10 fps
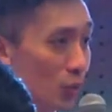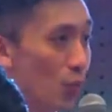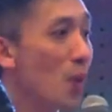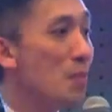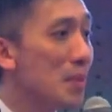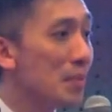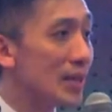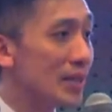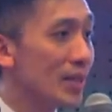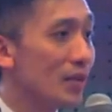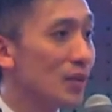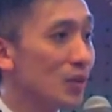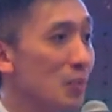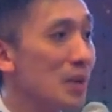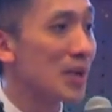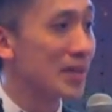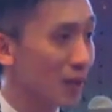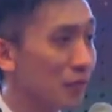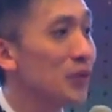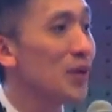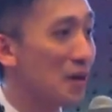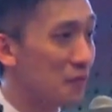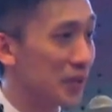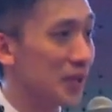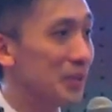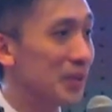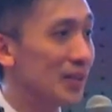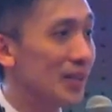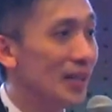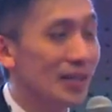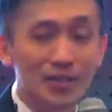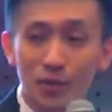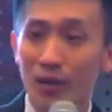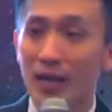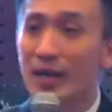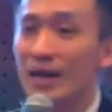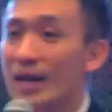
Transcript: to warm up myself to make myself feel comfortable. So can I